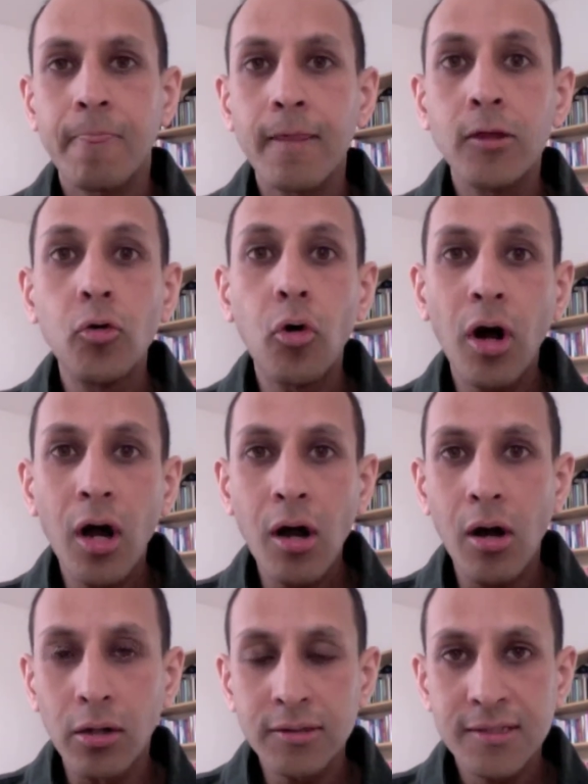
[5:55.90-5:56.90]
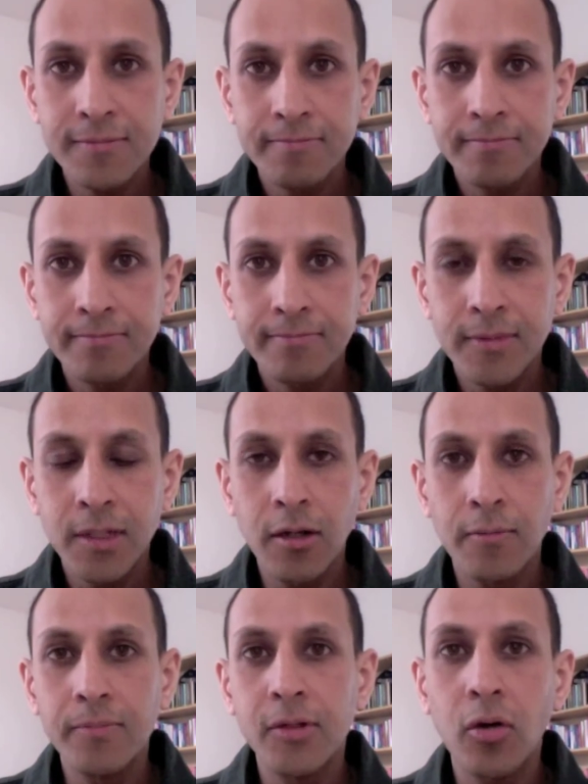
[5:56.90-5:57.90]
your heart.
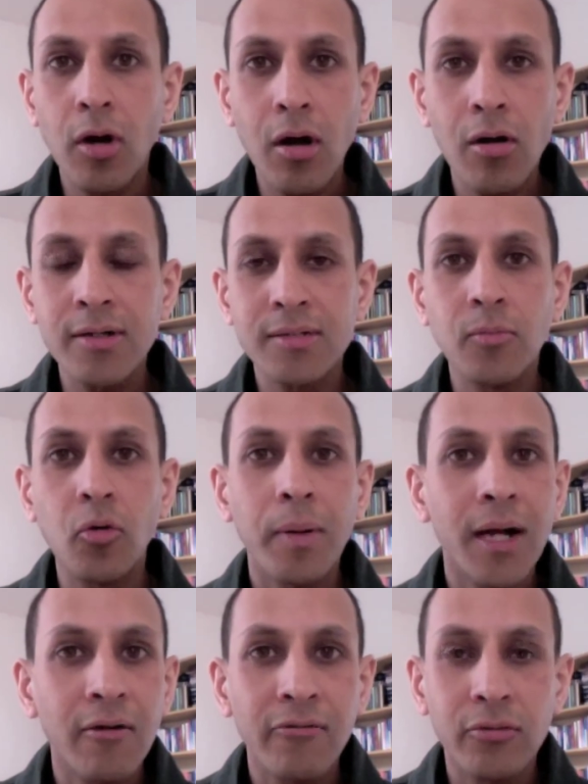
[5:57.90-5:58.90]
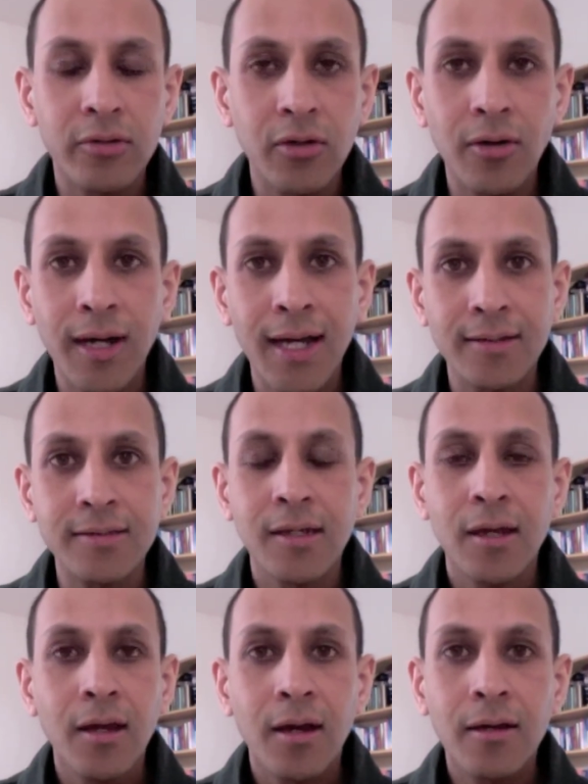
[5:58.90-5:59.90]
Your heart is more powerful than your head.
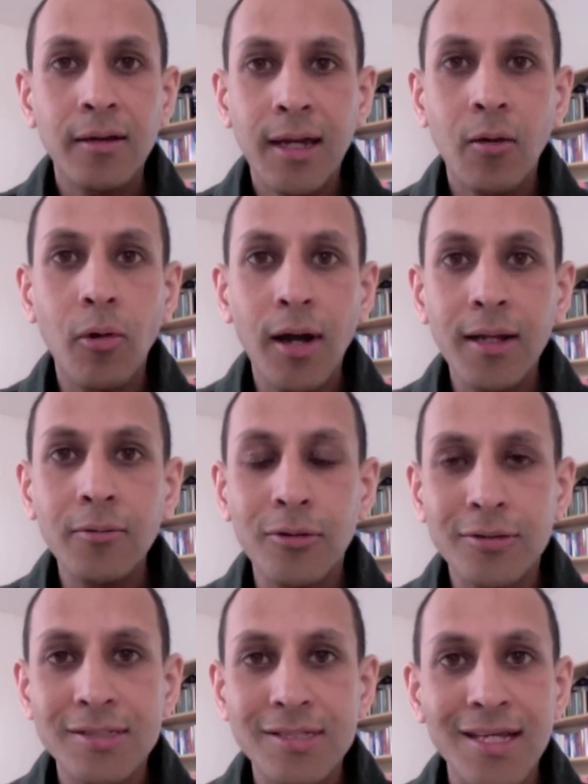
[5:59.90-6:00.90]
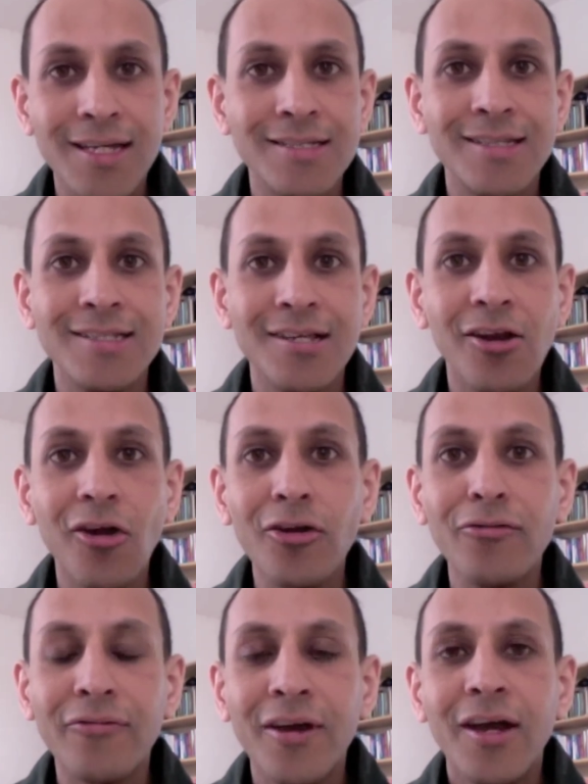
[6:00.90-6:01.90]
I don't care what anyone says. There's a lot
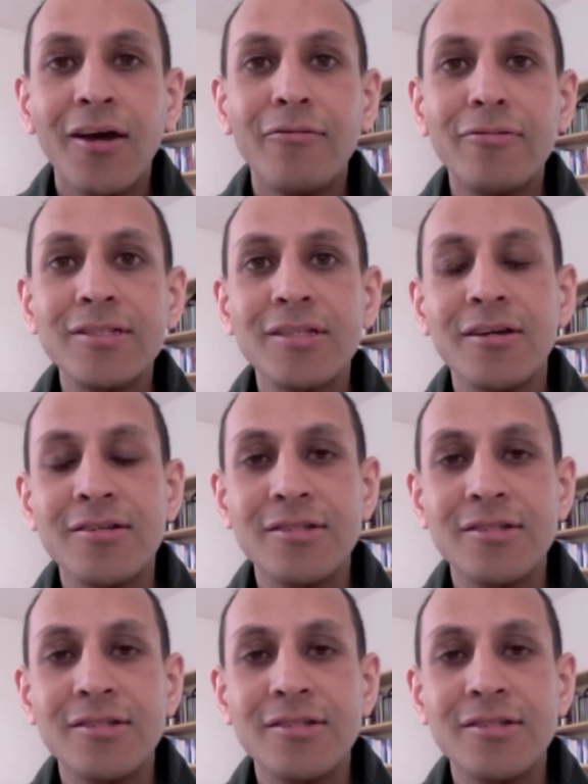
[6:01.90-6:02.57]
of research